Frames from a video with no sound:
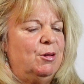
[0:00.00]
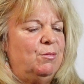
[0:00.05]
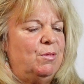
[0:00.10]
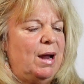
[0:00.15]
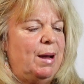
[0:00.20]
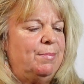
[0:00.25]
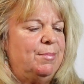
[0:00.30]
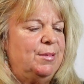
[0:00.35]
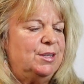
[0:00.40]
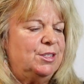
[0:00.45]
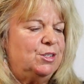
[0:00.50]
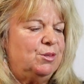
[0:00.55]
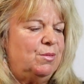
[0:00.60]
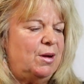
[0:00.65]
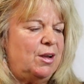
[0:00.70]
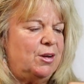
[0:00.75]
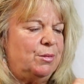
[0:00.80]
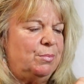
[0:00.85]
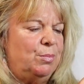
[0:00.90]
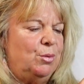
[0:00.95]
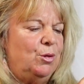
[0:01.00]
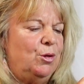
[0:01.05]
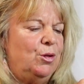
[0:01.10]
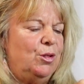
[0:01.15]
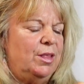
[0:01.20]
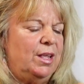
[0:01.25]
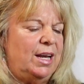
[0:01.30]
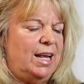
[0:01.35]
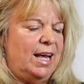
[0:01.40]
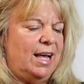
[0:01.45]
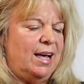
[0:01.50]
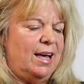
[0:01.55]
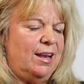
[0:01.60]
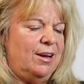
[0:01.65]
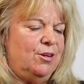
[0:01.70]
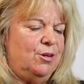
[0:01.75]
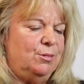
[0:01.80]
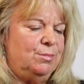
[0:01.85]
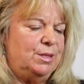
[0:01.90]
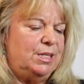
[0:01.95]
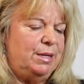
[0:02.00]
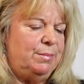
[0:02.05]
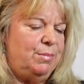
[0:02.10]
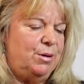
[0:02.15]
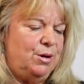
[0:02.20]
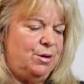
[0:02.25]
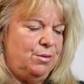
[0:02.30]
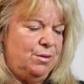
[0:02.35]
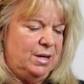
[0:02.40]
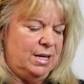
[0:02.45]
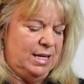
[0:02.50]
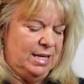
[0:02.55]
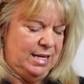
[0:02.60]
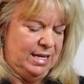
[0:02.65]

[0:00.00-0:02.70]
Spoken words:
to wrap this around a pole that I got at Home Depot,